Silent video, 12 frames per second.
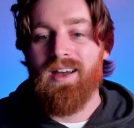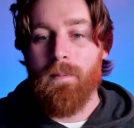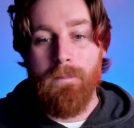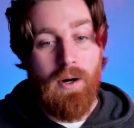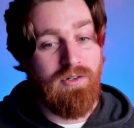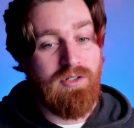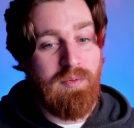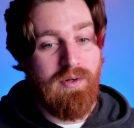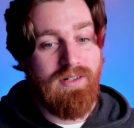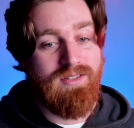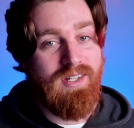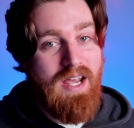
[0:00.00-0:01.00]
Bonus
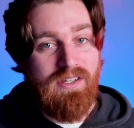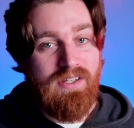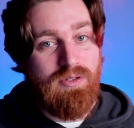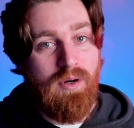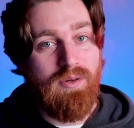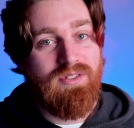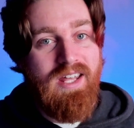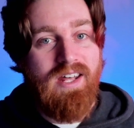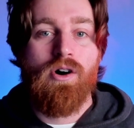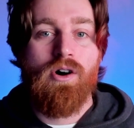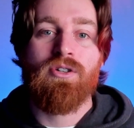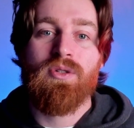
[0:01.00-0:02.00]
points if these quotes then
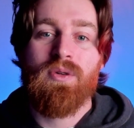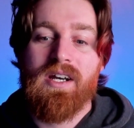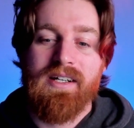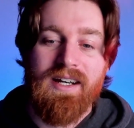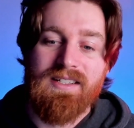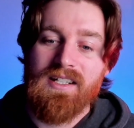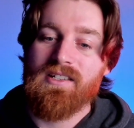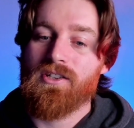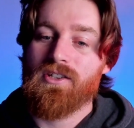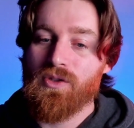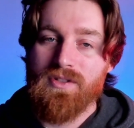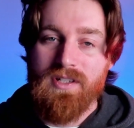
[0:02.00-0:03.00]
also connect into
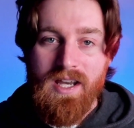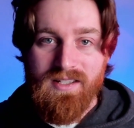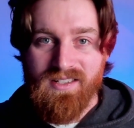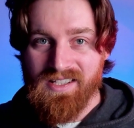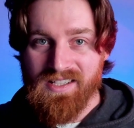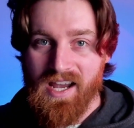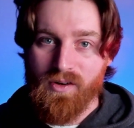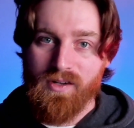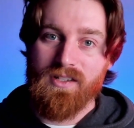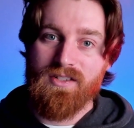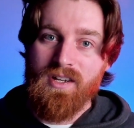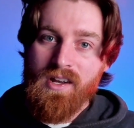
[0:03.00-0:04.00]
the use cases in the
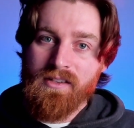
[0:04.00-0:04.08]
areas